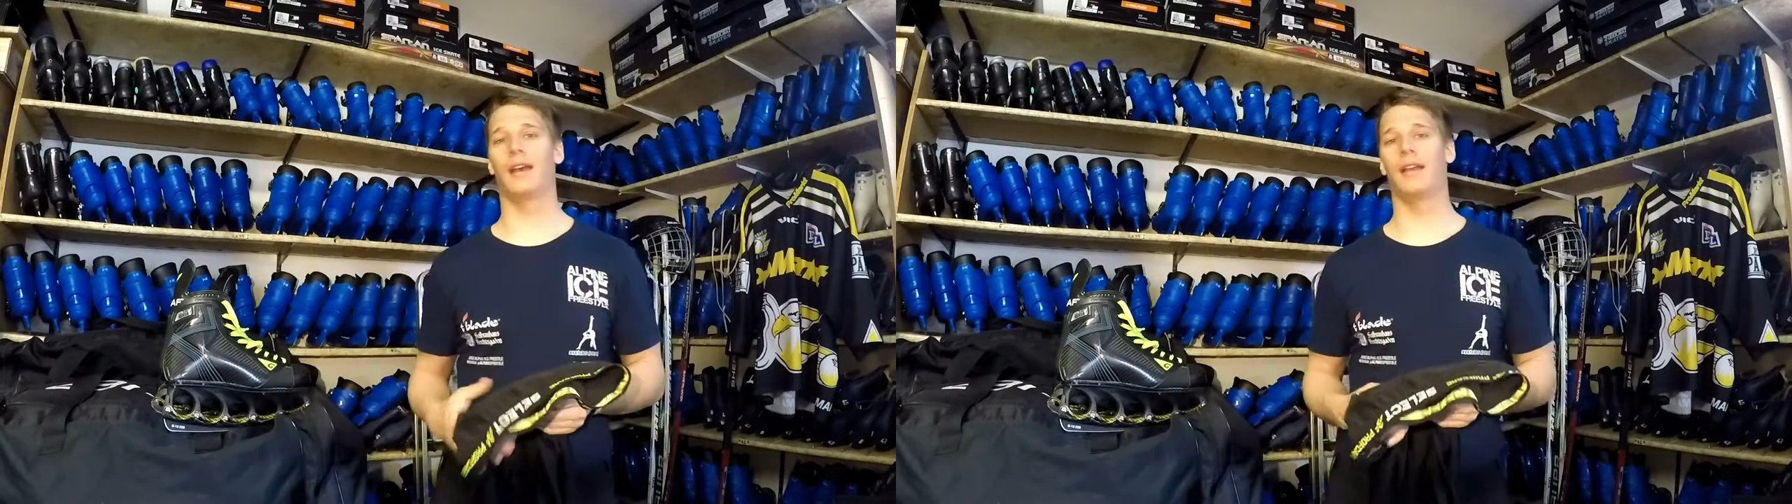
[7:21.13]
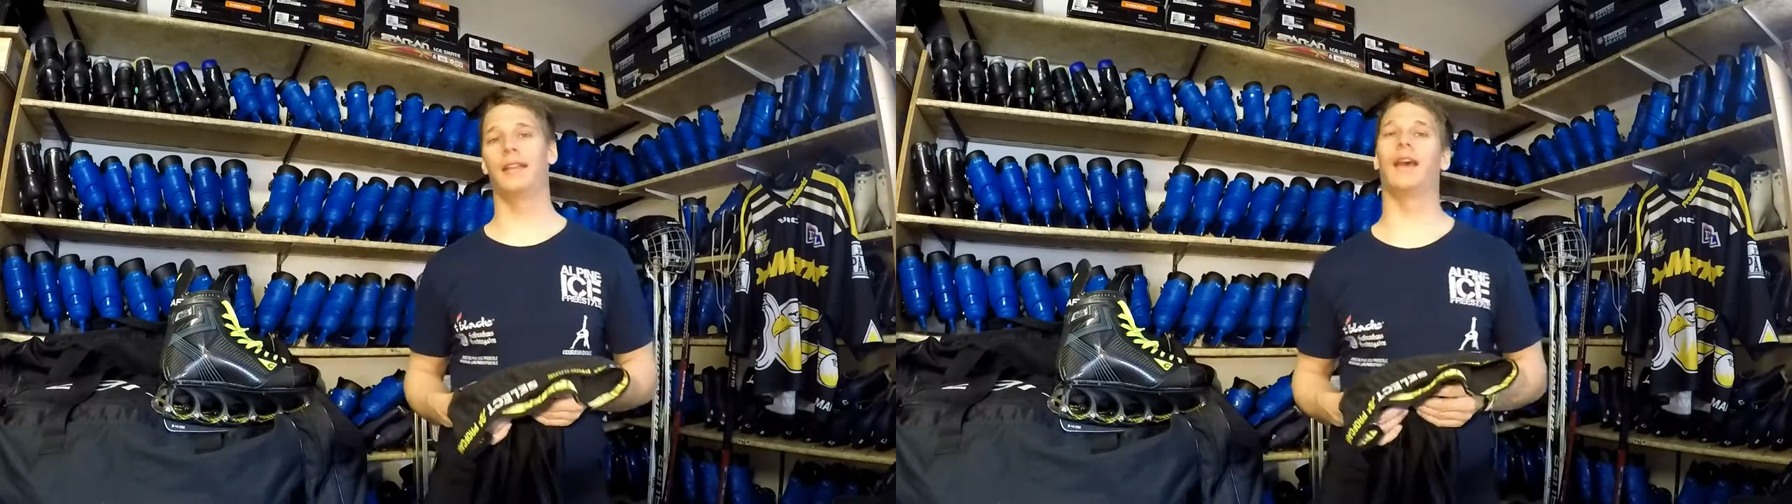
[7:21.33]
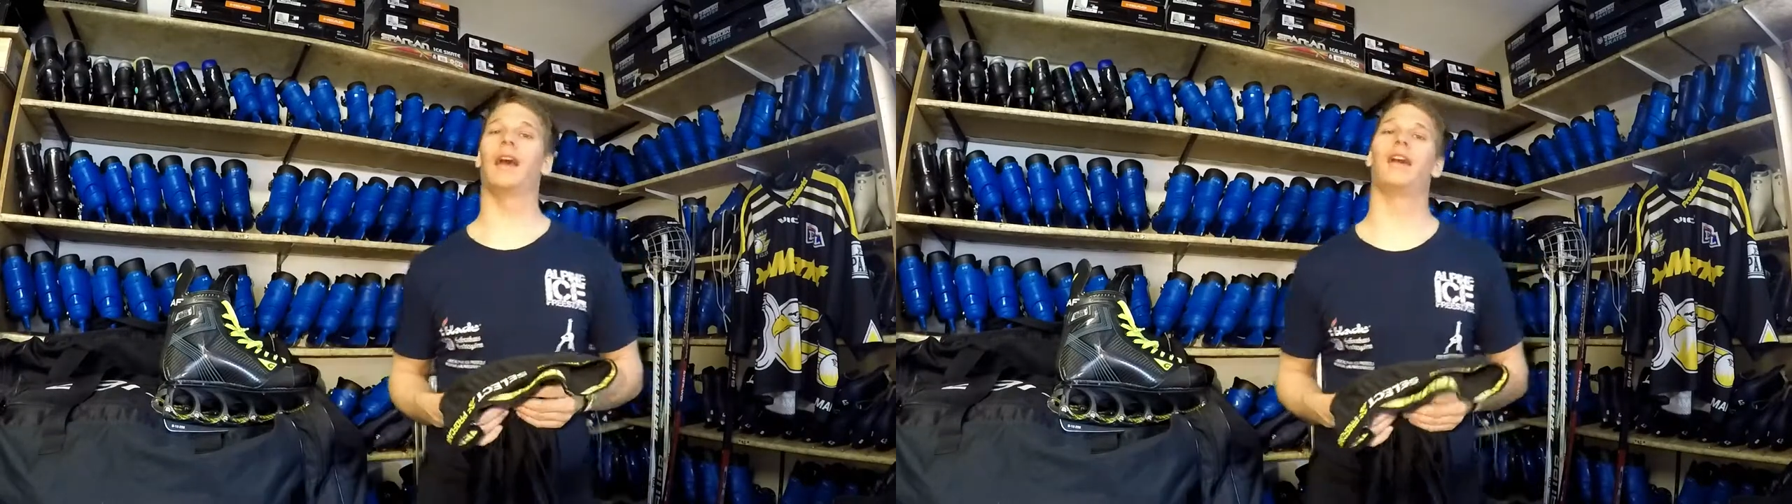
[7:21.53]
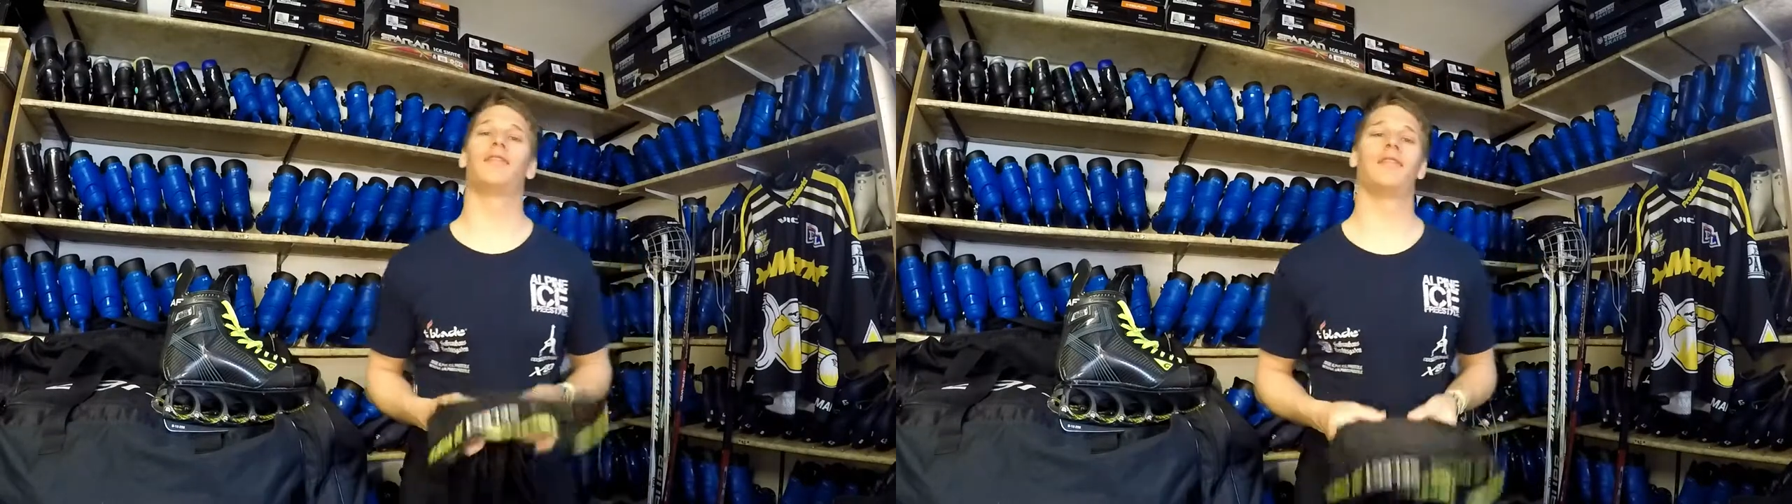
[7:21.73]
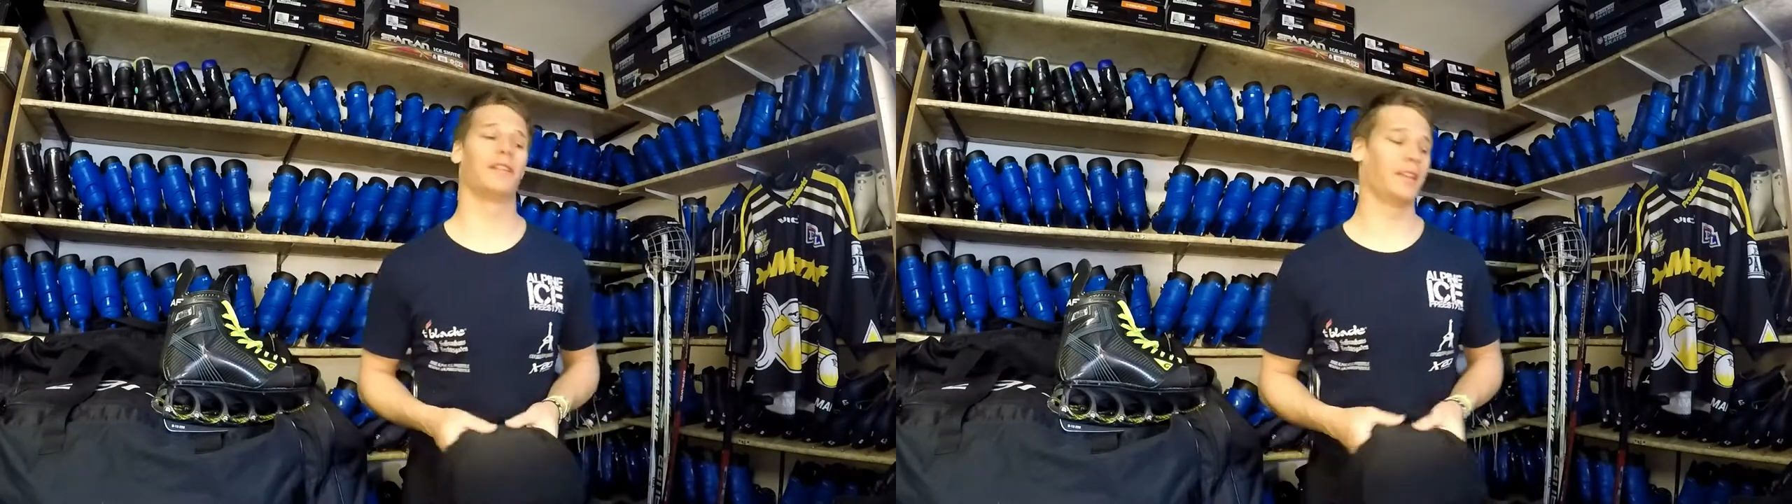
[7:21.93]
And I
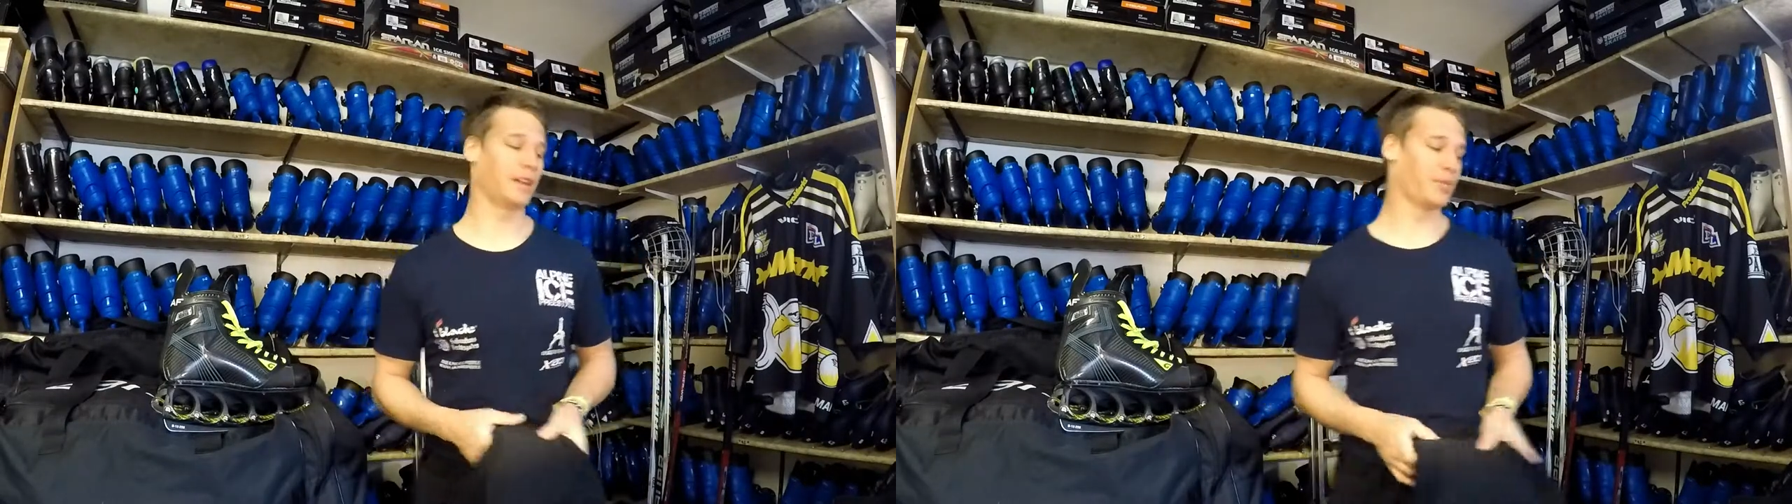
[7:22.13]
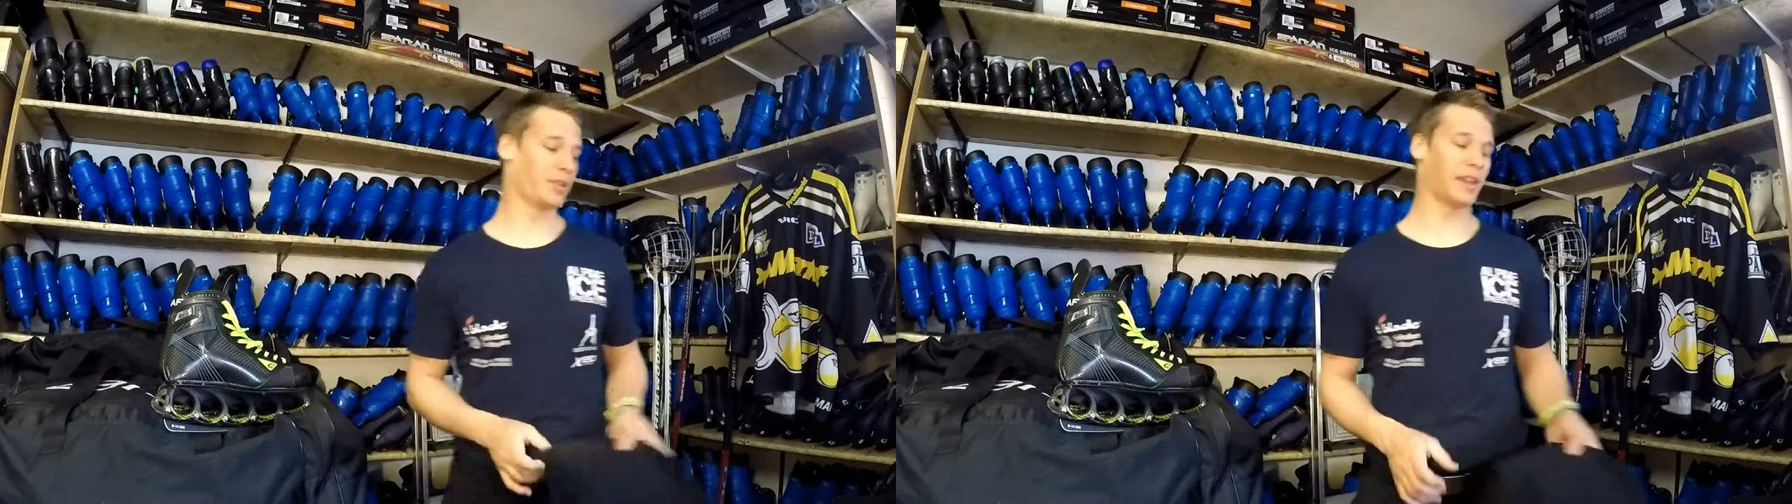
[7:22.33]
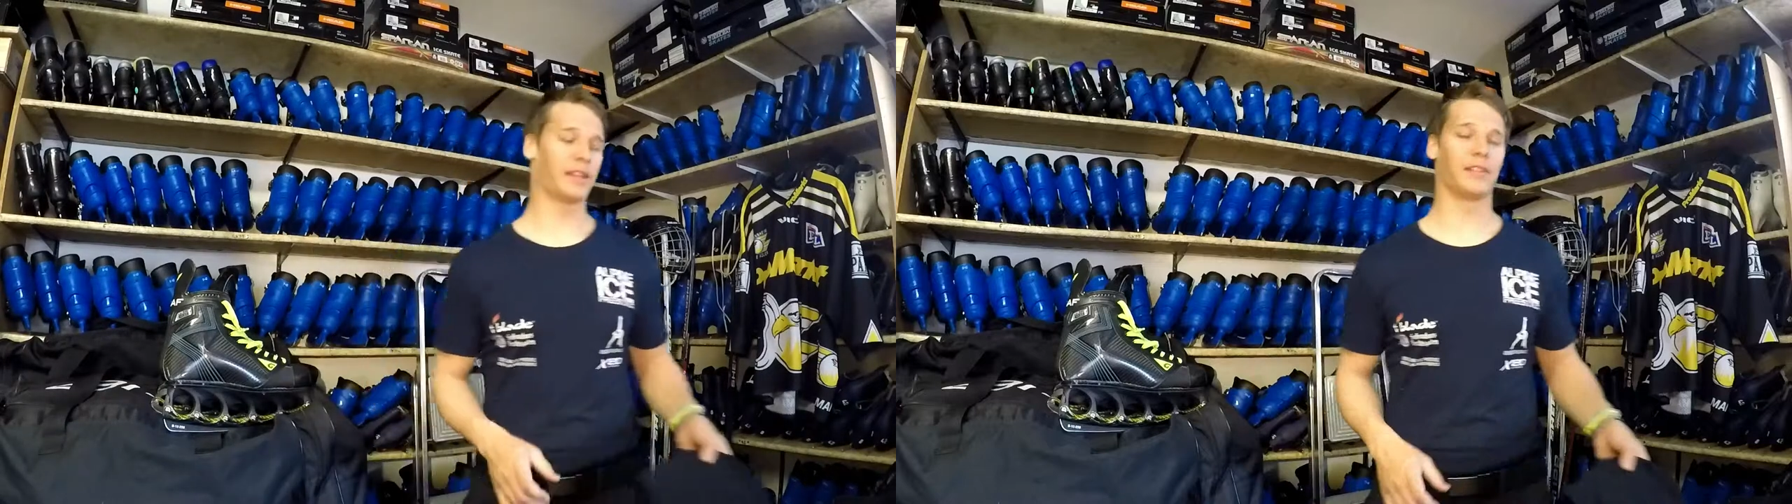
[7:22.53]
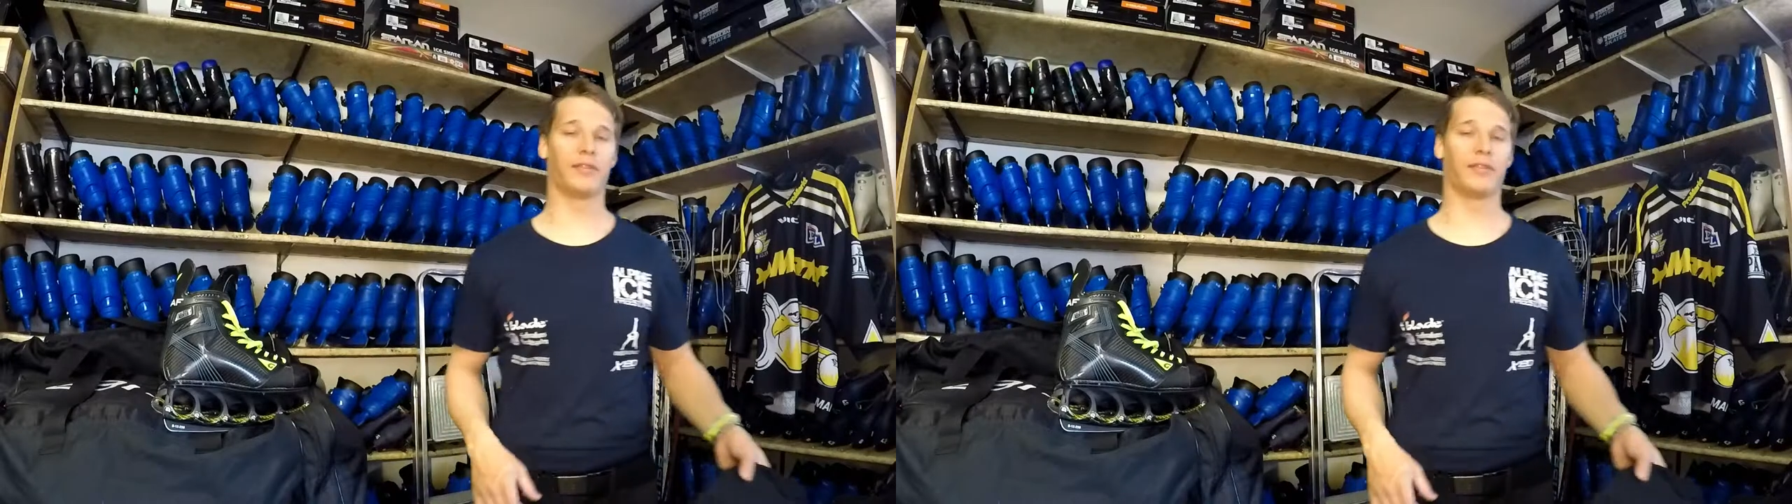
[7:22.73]
have another protective